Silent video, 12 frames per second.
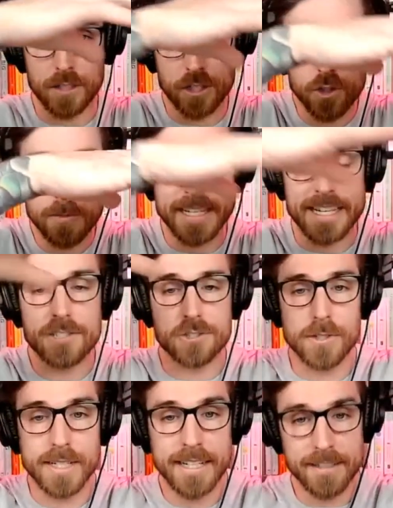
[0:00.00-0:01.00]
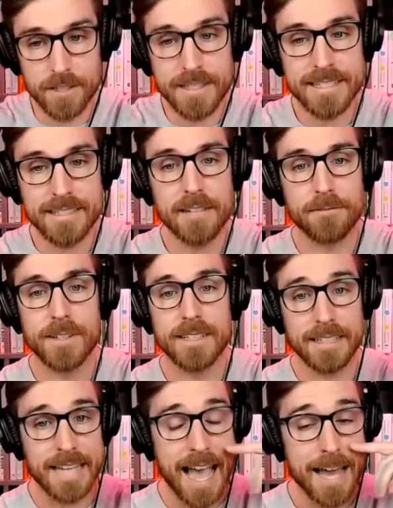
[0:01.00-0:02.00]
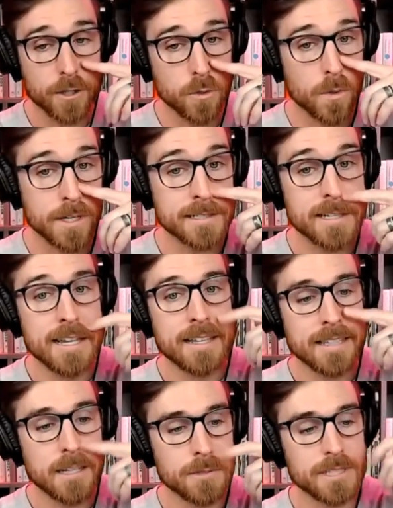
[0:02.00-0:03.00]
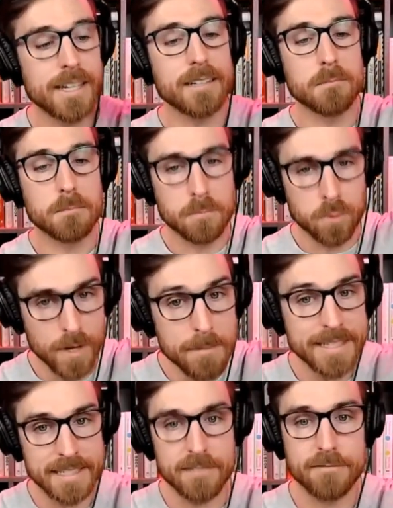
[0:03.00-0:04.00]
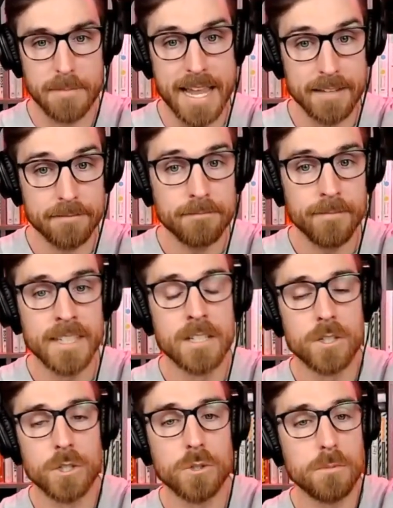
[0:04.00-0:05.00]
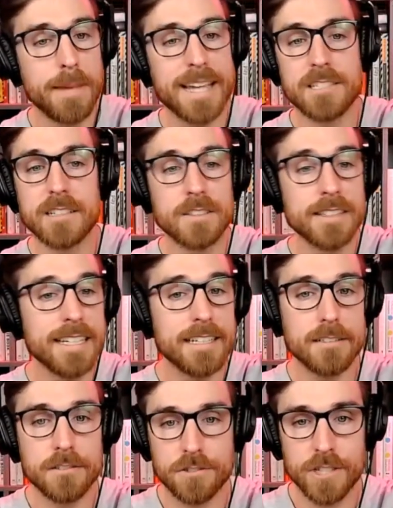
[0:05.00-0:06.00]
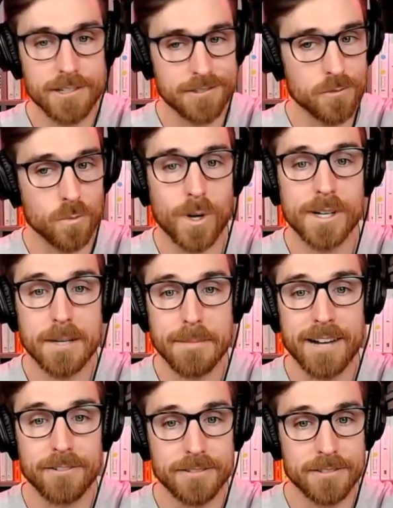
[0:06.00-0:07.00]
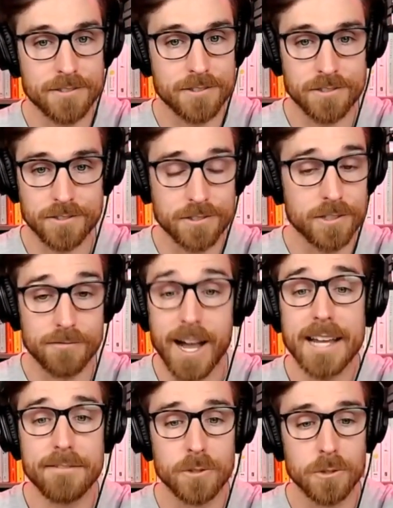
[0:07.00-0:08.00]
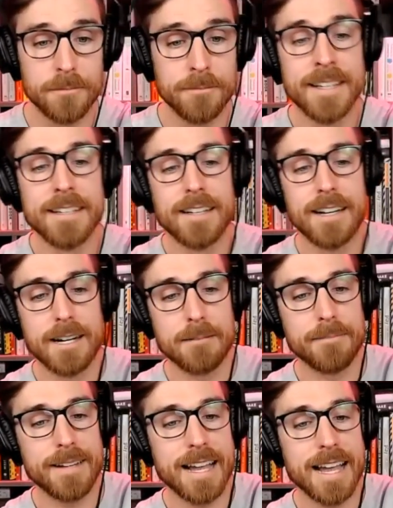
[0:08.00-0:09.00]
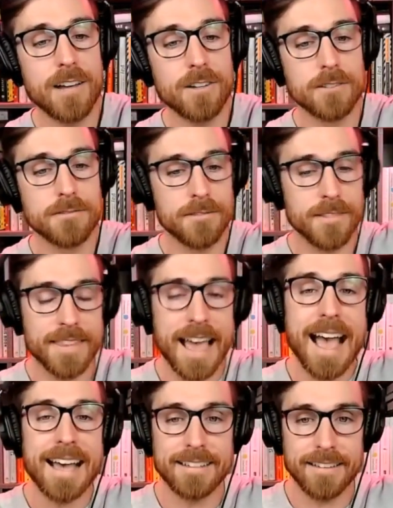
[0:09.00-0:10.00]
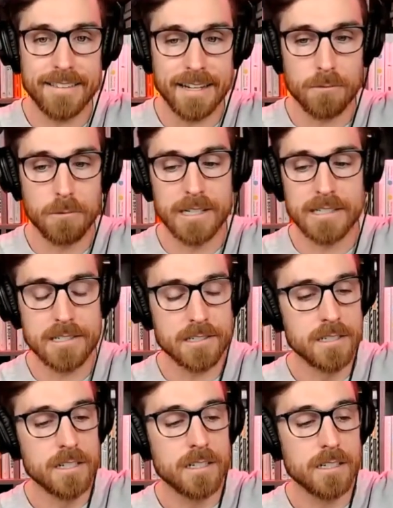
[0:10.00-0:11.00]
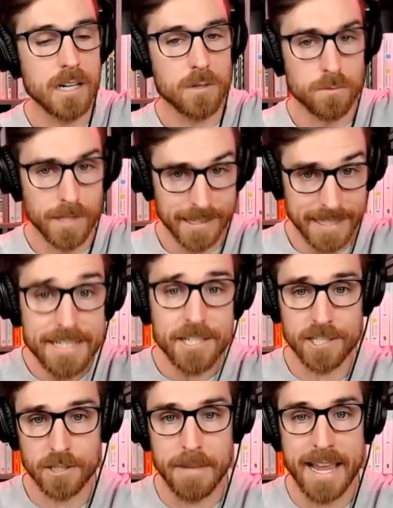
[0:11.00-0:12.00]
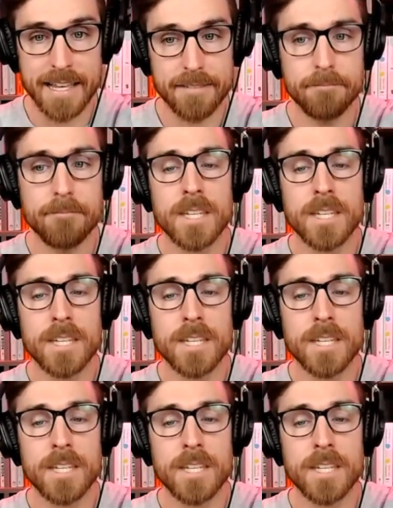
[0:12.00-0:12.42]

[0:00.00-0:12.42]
human history into these different categories. There was like primitive man who basically just worried about survival. Um, out of that, there was uh, religious man